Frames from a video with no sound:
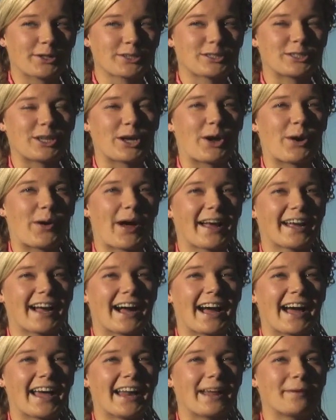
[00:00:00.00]
So I
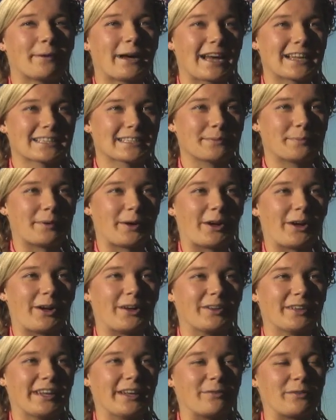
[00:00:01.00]
got a
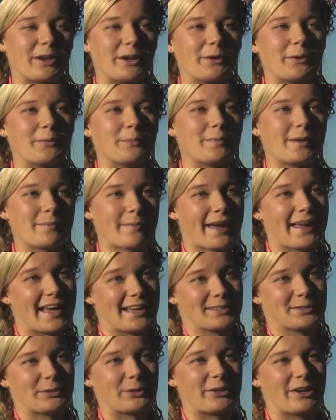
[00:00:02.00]
basketball and wrote "Be my
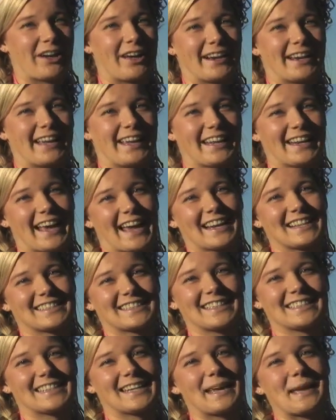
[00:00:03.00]
escort" on it, and had it
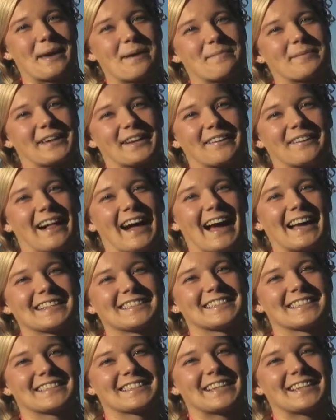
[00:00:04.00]
sent to him in class.